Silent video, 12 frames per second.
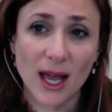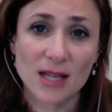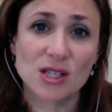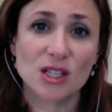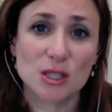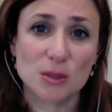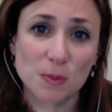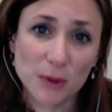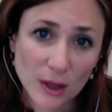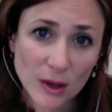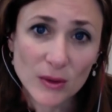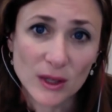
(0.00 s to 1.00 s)
has
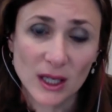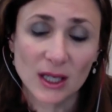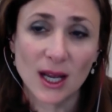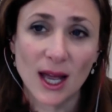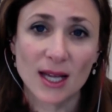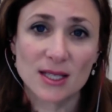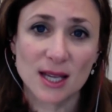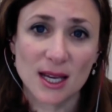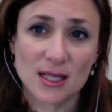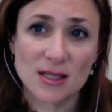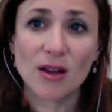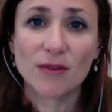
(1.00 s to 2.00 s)
exploded as
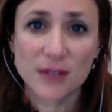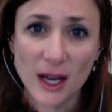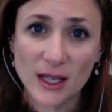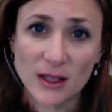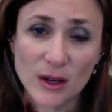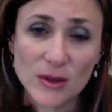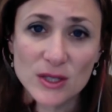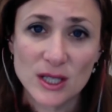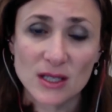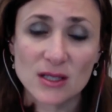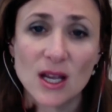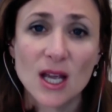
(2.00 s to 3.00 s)
a
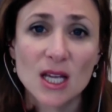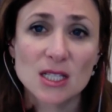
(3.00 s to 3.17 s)
self-diagnosis